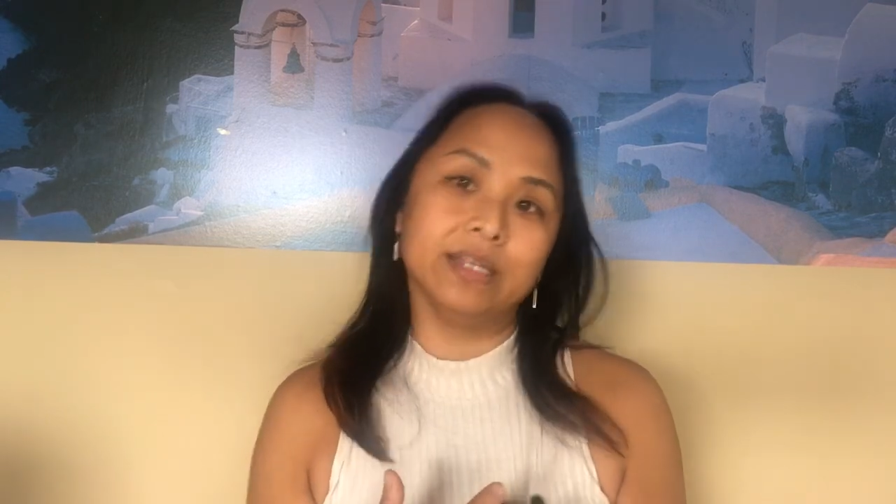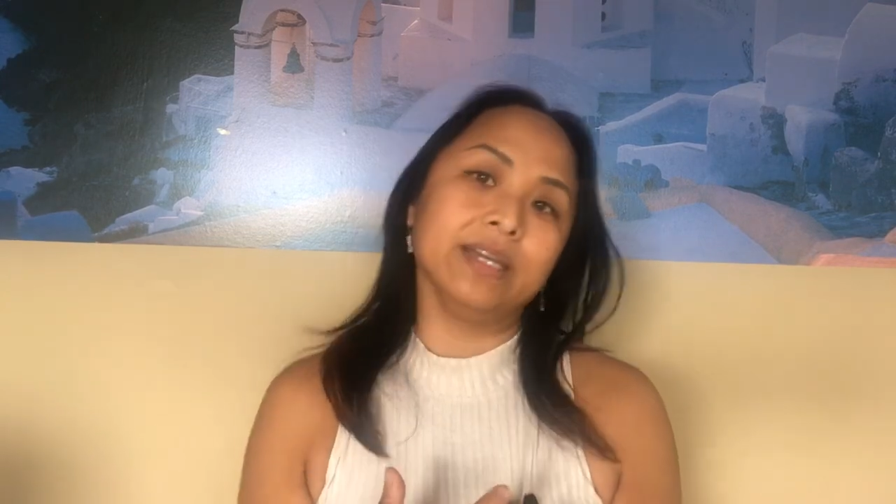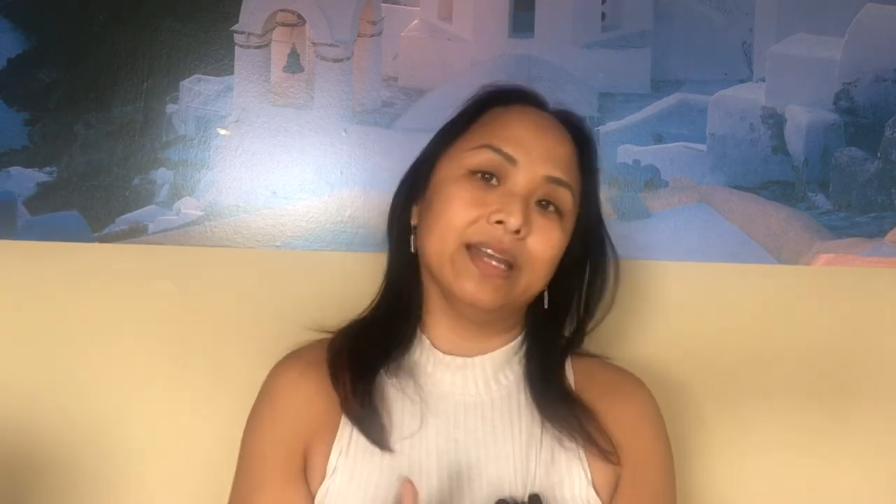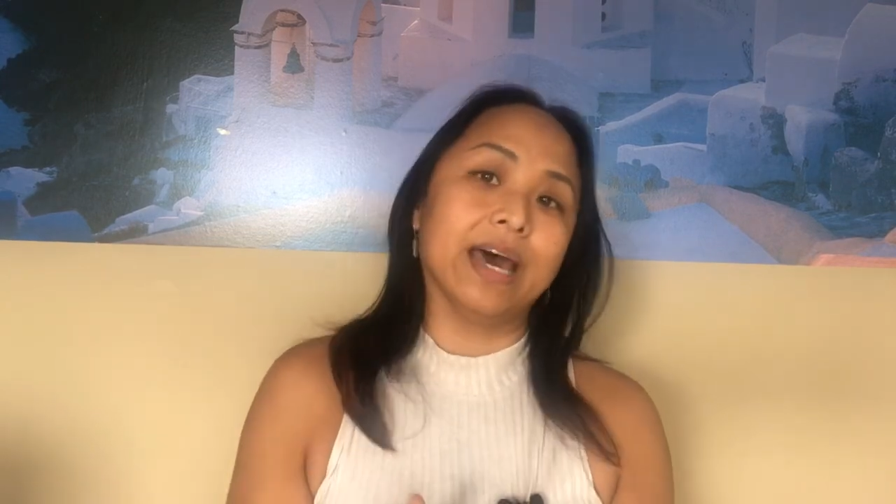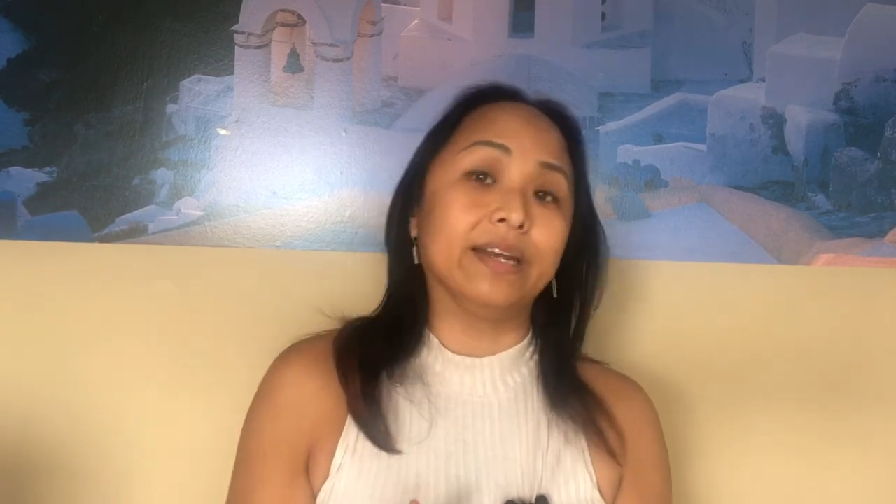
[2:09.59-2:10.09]

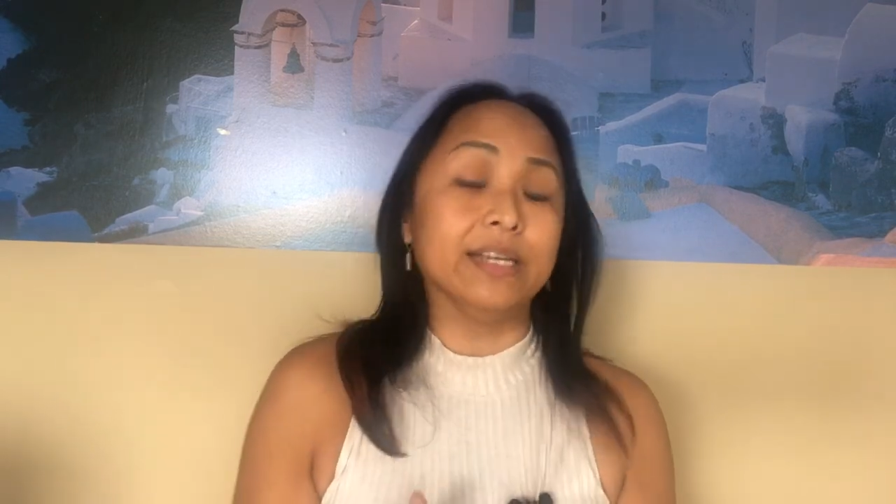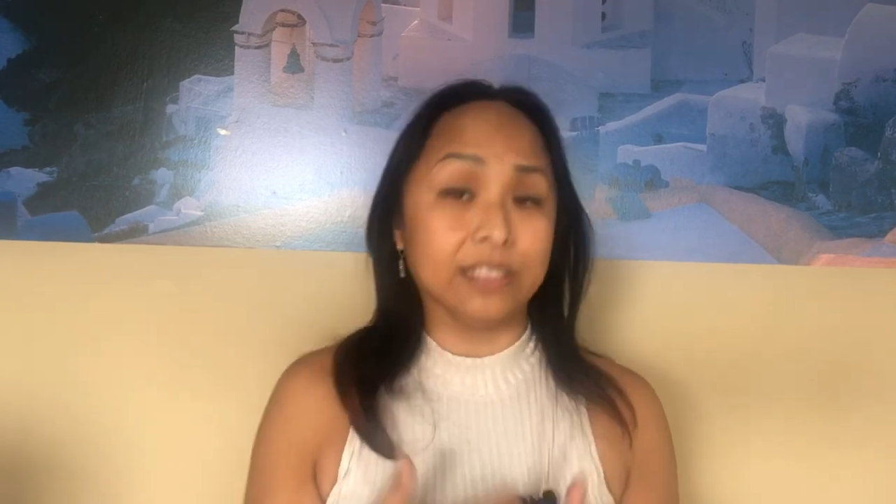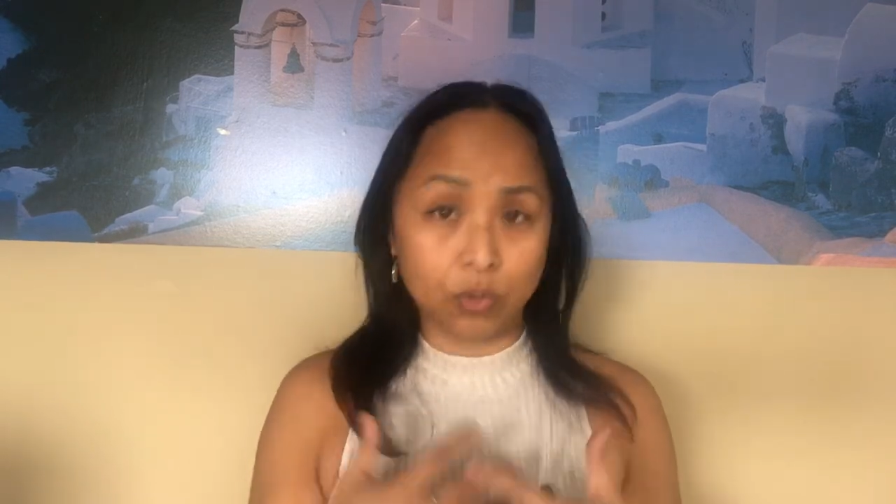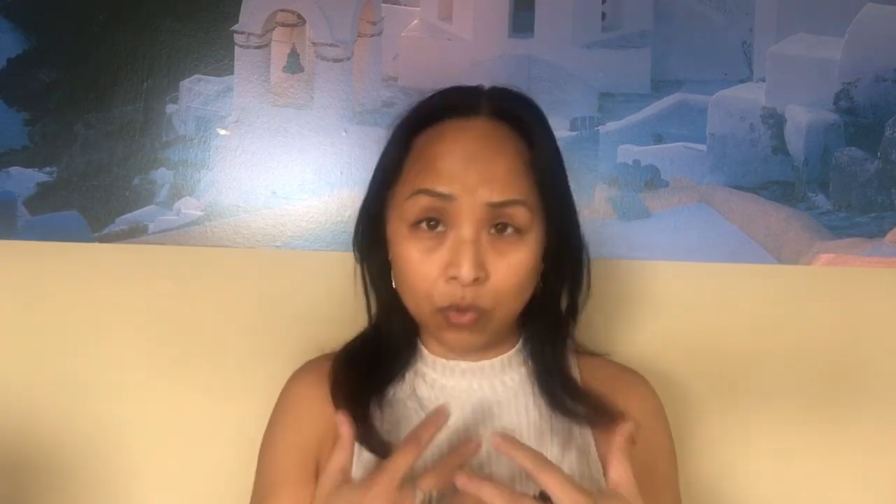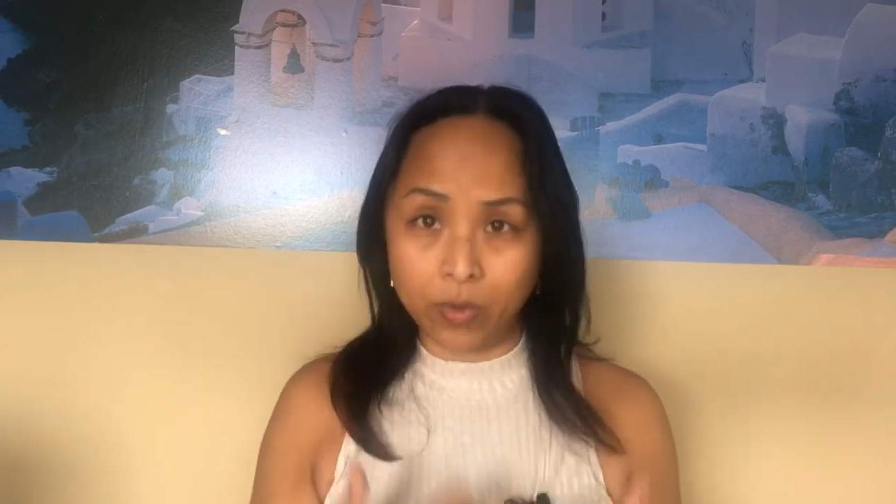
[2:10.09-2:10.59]
That is,
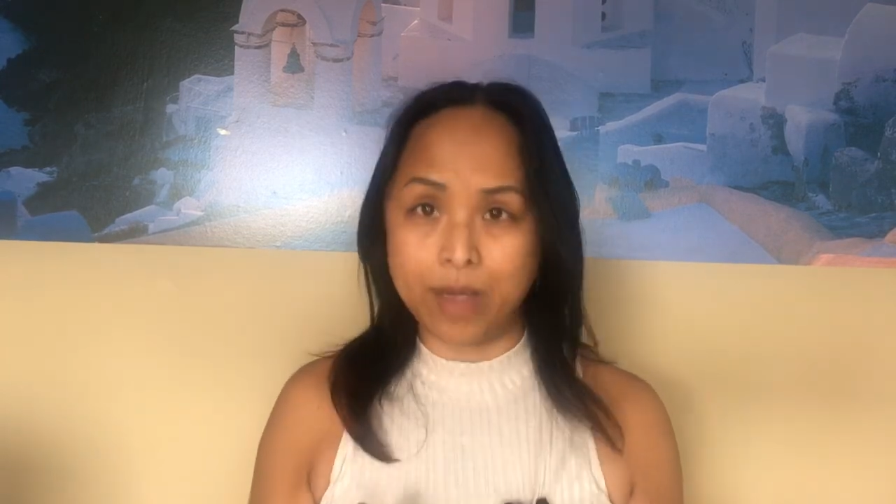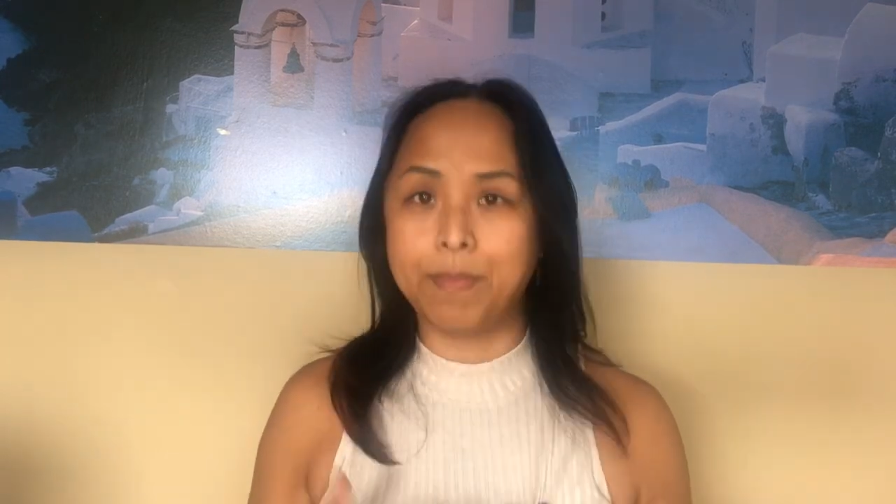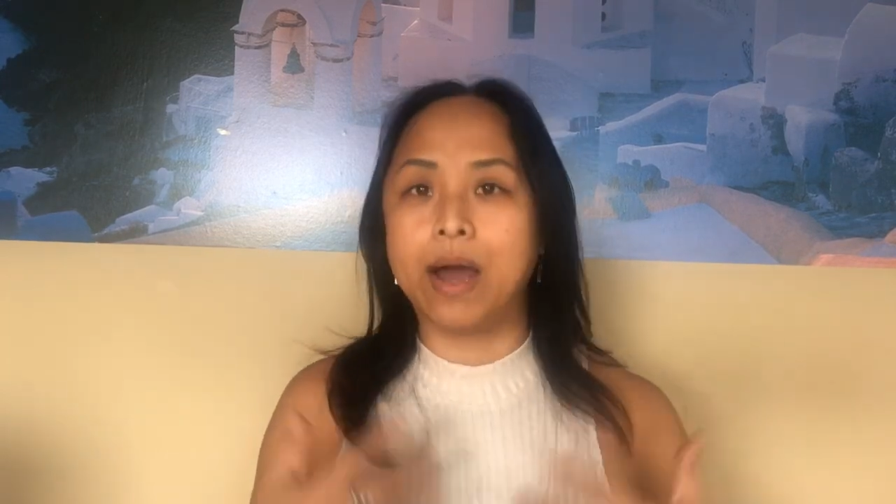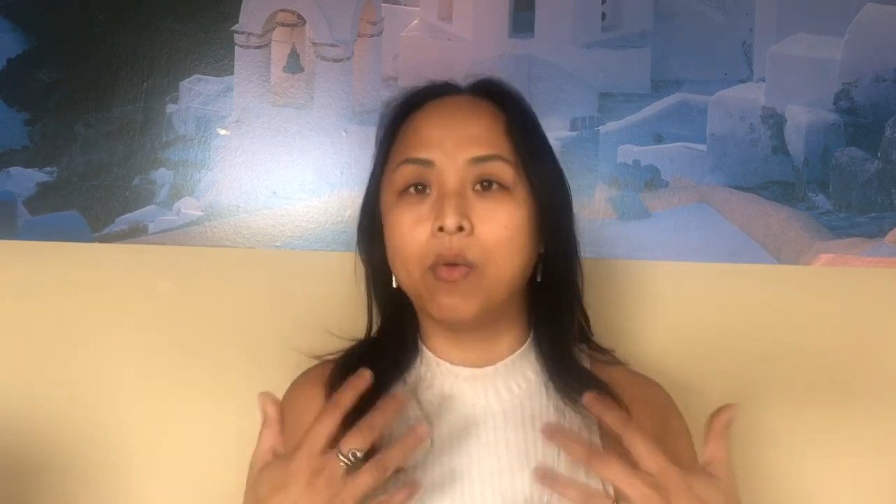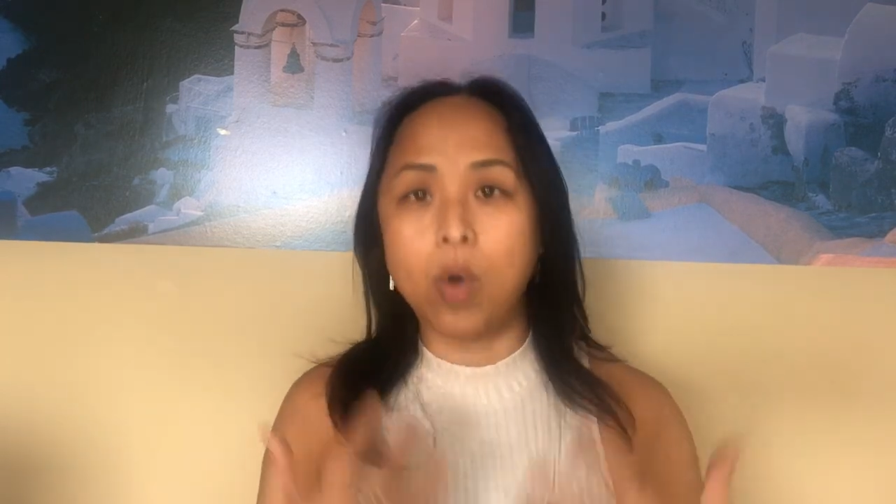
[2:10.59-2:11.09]
who am I?
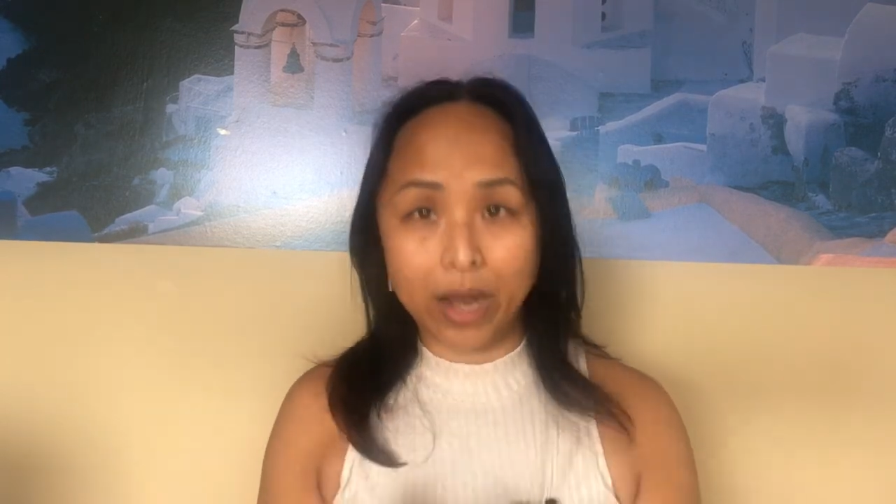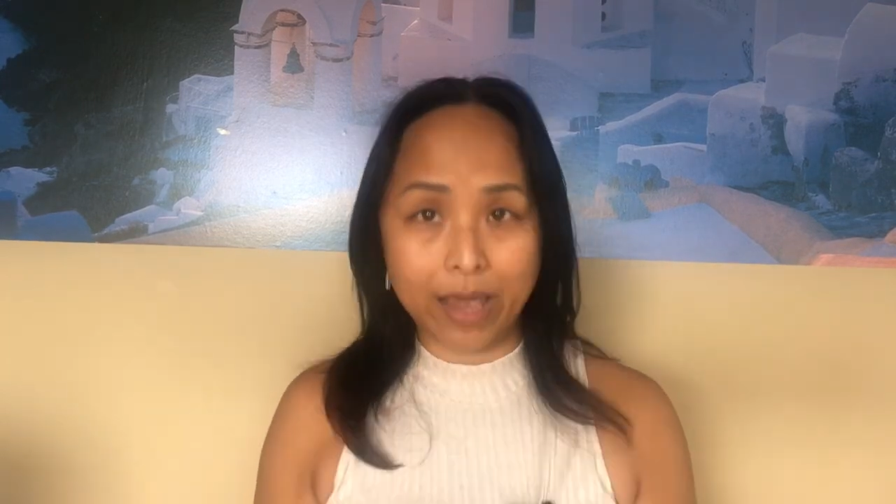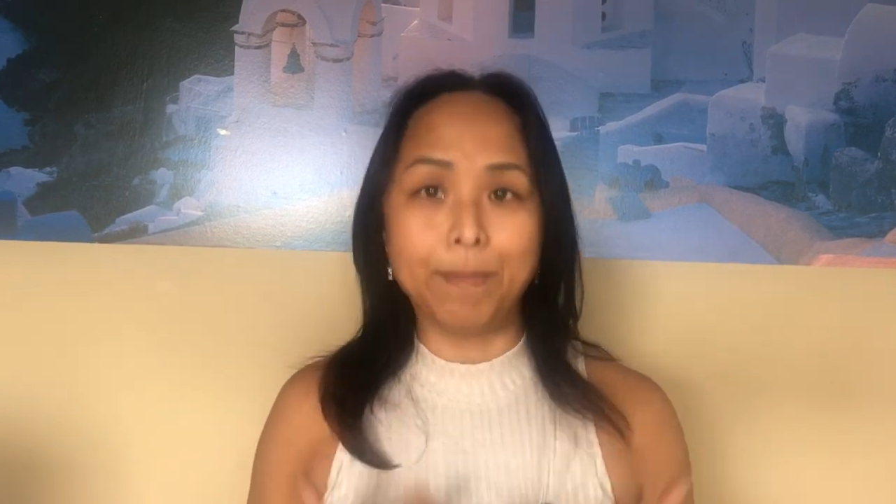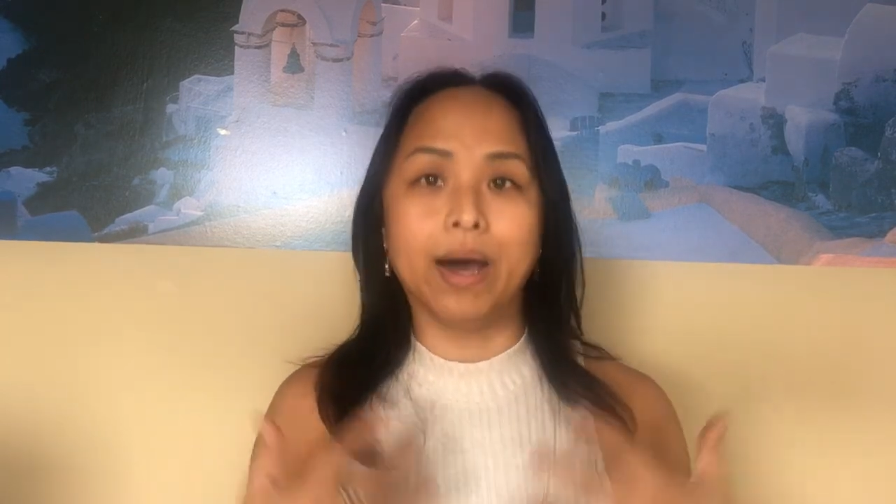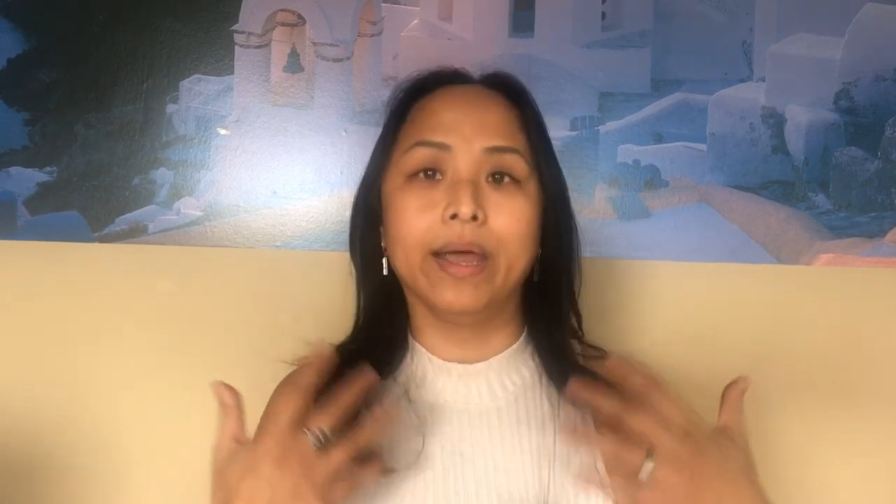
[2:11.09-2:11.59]
What am
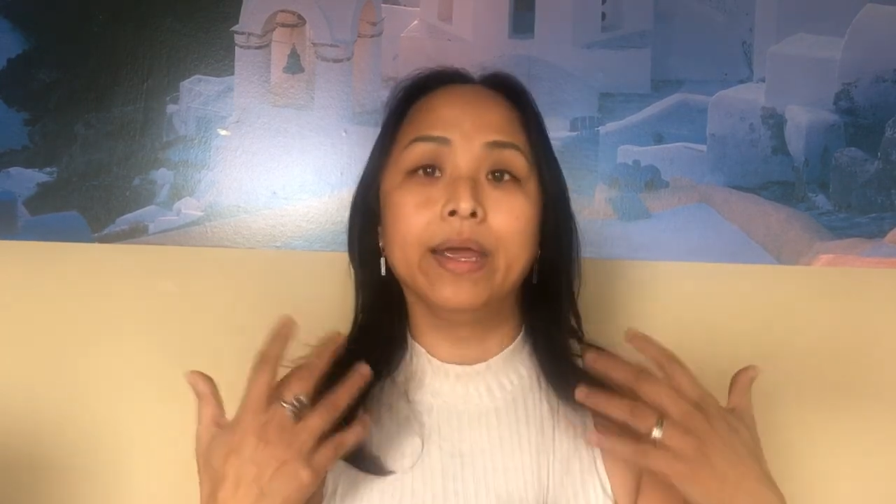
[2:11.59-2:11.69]
I?